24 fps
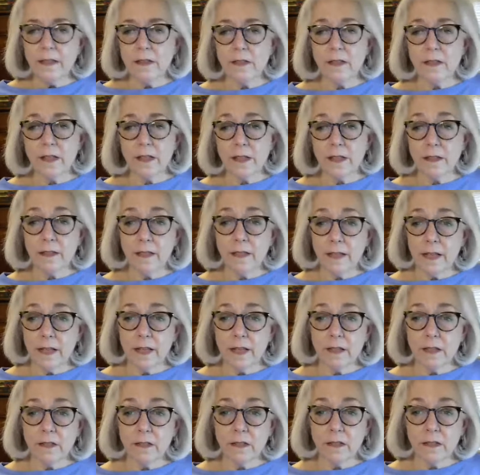this thing at the
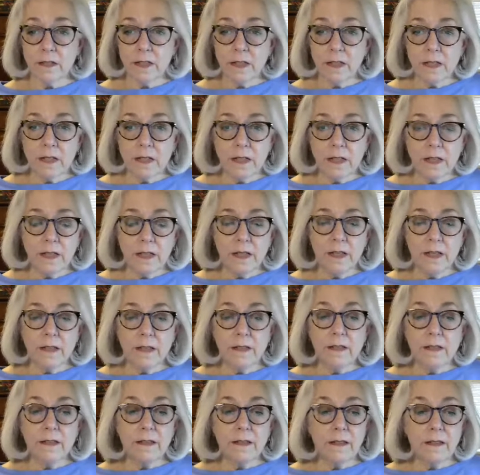end.
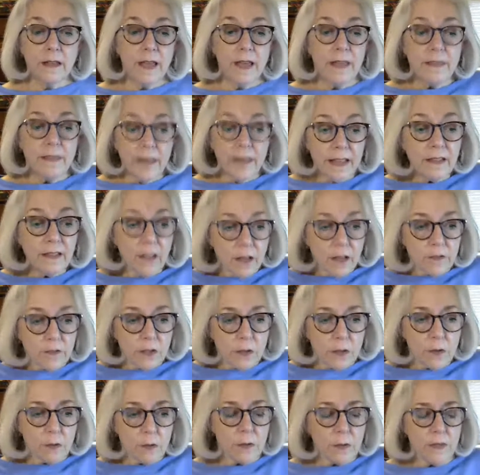And they love
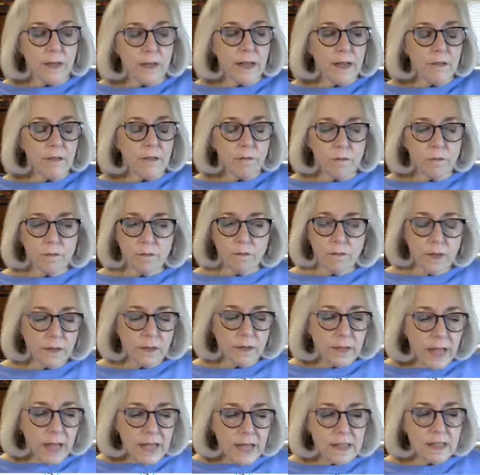you, and the
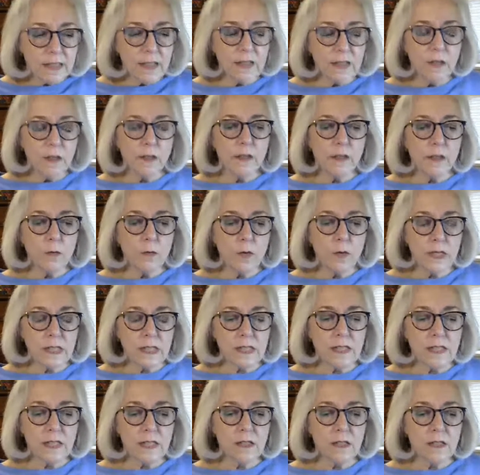last thing they're going to want to
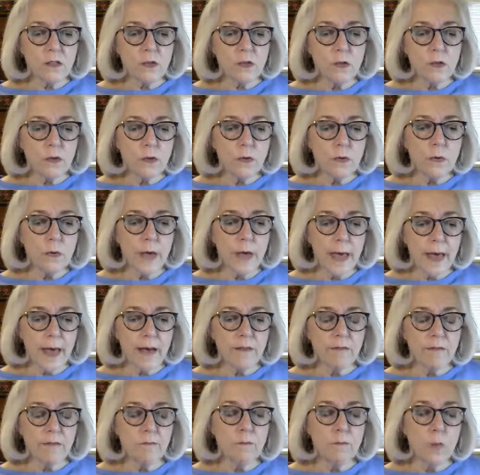see is you
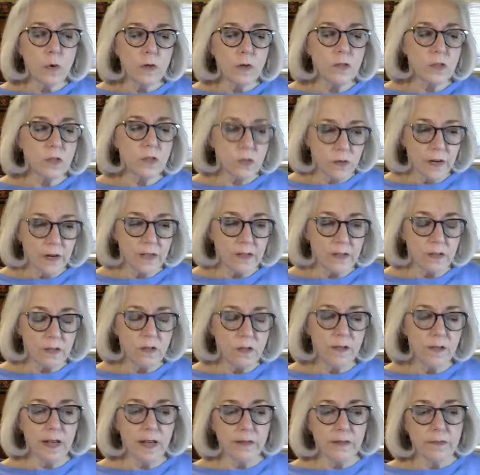have more stress. You're
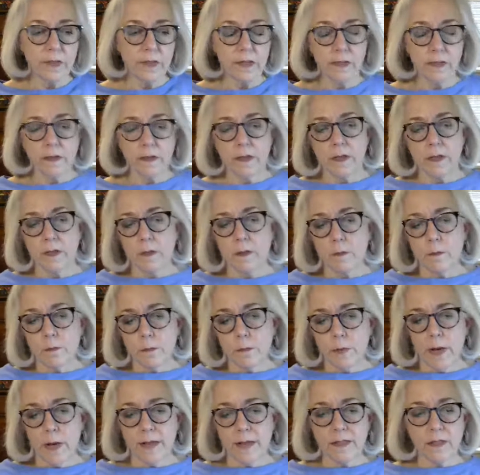going to have the
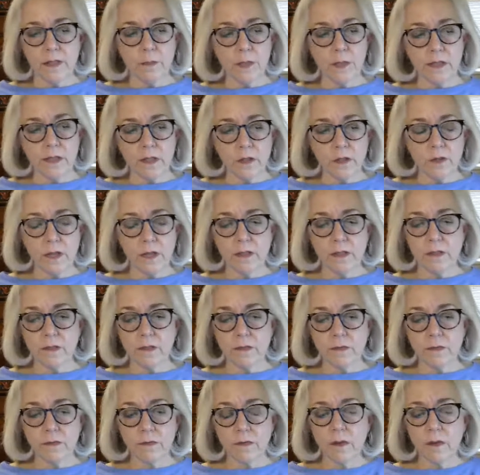possibly the stress of
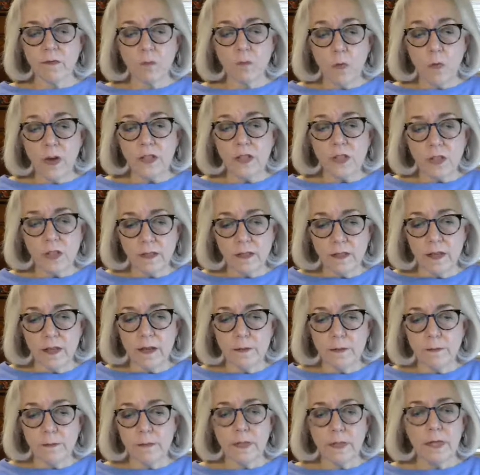watching
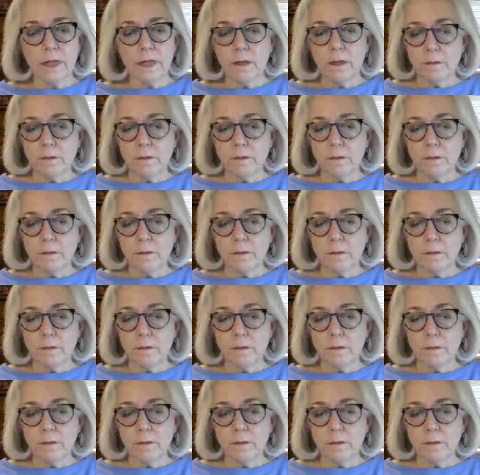them